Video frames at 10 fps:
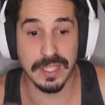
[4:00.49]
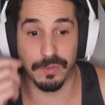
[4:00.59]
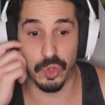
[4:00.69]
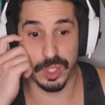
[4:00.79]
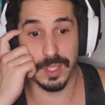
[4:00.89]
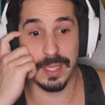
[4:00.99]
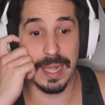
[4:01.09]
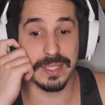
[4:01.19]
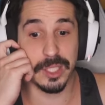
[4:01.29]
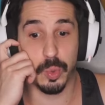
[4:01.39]
If Treads is in
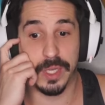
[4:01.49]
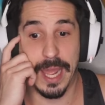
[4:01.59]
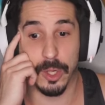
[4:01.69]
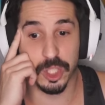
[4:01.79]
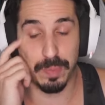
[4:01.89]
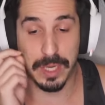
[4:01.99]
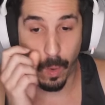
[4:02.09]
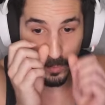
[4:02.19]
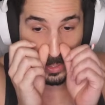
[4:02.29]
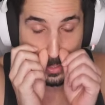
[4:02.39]
against this, we can outspeed and
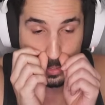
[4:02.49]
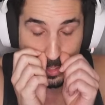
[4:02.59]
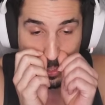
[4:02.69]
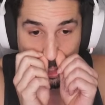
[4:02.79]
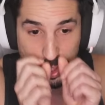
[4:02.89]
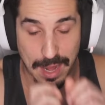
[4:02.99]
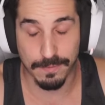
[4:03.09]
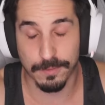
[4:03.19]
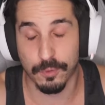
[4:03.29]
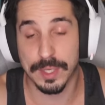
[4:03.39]
hopefully kill it unless you
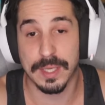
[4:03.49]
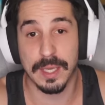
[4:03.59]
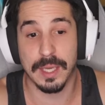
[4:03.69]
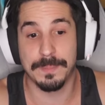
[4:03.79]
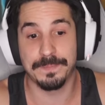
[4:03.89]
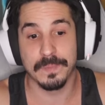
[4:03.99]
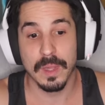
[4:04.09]
have the freaking...